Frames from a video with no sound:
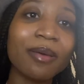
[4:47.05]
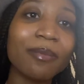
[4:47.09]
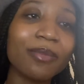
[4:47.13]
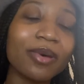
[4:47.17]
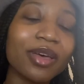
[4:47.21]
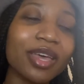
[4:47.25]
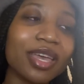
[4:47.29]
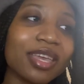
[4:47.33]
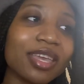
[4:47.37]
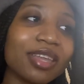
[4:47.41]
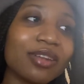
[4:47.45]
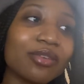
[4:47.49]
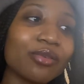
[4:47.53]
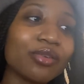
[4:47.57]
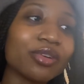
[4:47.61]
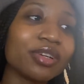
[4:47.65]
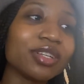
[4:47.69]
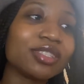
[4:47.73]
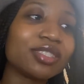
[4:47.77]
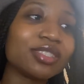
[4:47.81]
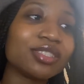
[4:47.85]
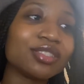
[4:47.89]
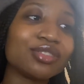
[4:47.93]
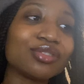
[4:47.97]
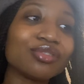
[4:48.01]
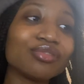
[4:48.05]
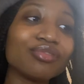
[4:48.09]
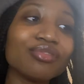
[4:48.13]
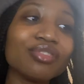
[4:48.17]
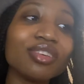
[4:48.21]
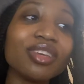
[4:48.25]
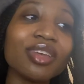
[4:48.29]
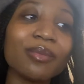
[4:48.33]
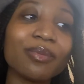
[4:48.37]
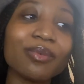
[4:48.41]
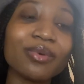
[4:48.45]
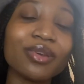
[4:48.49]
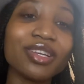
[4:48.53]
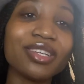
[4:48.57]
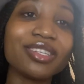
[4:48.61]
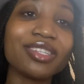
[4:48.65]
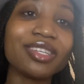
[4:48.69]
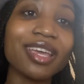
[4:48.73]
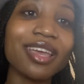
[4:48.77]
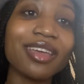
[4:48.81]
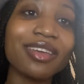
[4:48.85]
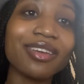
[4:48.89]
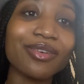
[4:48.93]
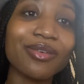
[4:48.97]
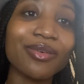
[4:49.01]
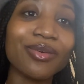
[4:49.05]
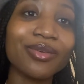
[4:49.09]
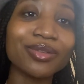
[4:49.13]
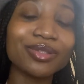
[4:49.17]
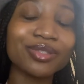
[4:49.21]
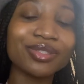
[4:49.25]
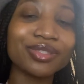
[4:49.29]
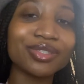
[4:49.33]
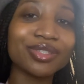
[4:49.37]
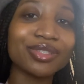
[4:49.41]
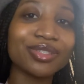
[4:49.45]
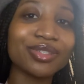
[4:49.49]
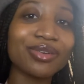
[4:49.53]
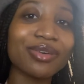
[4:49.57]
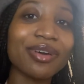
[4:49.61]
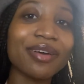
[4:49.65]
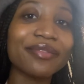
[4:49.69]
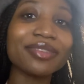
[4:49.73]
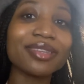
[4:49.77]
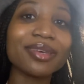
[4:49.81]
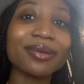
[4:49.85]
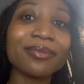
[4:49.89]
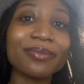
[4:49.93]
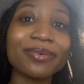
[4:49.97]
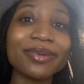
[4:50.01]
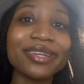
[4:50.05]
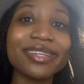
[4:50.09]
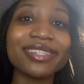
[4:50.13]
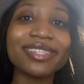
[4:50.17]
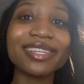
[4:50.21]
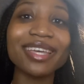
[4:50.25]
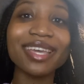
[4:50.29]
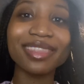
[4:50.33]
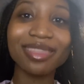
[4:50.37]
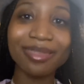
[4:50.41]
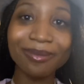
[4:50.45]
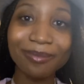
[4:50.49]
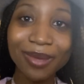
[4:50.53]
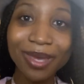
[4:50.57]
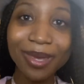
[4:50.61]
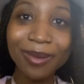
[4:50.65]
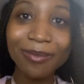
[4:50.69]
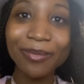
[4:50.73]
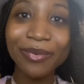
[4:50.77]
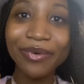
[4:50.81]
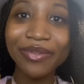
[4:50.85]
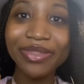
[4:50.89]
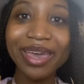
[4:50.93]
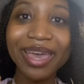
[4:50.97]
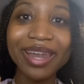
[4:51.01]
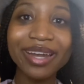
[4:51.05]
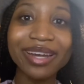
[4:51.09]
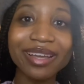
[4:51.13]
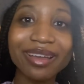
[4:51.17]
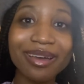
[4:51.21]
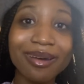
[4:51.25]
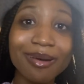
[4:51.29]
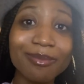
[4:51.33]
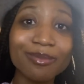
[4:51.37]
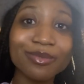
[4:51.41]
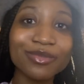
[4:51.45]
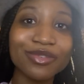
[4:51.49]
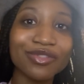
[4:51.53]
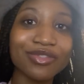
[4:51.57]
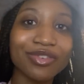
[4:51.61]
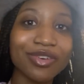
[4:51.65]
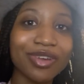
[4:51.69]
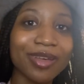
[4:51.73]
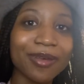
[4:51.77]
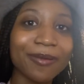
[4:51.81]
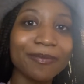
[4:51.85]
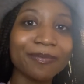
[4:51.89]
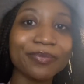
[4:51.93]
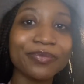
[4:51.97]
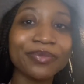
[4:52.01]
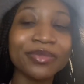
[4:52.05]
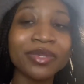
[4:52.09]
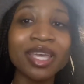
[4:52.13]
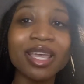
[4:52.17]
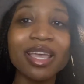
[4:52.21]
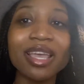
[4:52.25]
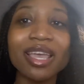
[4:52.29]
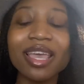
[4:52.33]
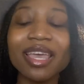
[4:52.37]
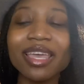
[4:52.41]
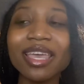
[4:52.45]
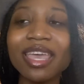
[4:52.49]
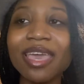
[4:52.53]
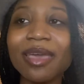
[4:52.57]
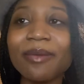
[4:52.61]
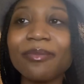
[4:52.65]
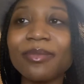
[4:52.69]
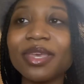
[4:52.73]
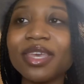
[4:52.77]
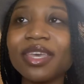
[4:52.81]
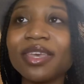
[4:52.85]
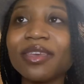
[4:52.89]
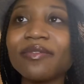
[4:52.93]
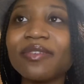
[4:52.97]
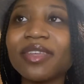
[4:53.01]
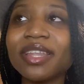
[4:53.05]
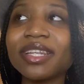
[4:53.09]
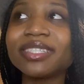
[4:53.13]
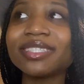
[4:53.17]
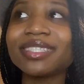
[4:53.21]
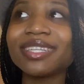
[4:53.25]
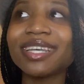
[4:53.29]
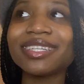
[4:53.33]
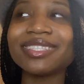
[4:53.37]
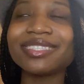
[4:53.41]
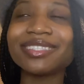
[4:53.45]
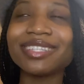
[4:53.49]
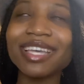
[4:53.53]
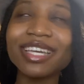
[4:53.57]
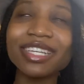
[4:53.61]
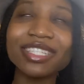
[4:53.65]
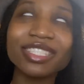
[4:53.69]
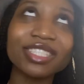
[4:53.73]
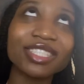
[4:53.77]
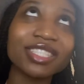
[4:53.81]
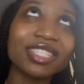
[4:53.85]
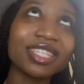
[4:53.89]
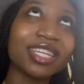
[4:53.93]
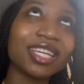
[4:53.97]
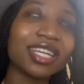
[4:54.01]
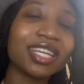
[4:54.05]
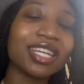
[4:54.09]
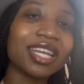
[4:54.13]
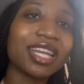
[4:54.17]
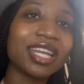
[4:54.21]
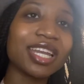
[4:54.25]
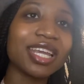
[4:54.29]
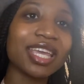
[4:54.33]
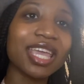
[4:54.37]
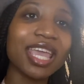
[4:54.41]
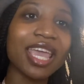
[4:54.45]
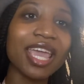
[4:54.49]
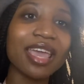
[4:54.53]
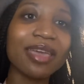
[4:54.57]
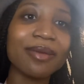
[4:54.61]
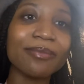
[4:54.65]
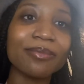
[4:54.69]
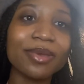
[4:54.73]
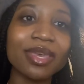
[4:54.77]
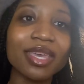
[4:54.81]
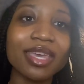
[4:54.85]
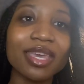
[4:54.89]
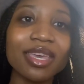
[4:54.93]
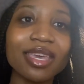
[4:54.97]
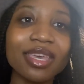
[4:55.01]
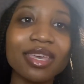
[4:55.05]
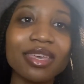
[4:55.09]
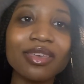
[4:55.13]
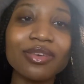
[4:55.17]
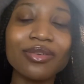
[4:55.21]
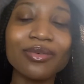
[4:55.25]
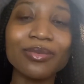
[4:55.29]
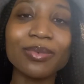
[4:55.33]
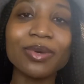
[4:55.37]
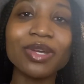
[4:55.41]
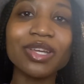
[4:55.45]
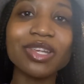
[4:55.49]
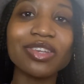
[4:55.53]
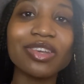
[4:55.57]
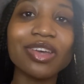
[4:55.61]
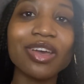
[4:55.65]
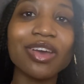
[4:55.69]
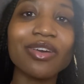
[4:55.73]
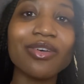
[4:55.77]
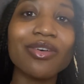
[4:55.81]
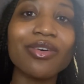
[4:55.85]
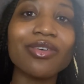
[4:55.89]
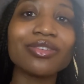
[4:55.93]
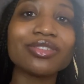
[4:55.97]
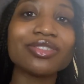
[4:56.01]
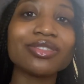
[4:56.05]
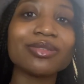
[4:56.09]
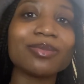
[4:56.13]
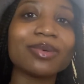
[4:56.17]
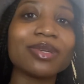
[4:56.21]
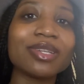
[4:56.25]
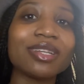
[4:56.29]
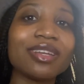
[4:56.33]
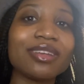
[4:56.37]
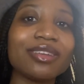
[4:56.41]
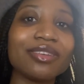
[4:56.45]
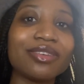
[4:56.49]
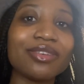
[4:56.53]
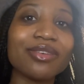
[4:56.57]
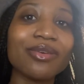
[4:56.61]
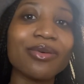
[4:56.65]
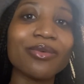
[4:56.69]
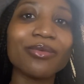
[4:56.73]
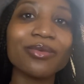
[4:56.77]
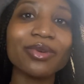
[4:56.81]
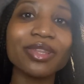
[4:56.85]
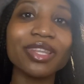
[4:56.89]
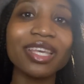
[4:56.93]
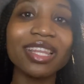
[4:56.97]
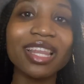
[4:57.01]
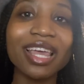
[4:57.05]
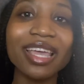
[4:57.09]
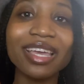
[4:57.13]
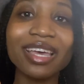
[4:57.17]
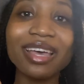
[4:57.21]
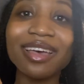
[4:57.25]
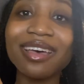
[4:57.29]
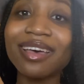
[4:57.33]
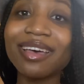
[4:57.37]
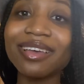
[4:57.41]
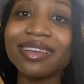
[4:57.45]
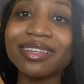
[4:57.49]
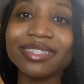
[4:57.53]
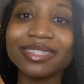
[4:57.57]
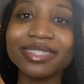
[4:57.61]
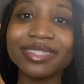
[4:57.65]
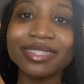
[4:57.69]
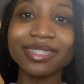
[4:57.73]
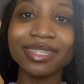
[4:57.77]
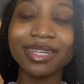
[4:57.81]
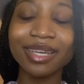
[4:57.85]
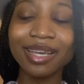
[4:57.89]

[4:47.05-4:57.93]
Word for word: But in order to truly appreciate culture, you have to appreciate the people that it comes from. It can't be fetishization and it can't be you appreciate our culture, but no, you don't really like us.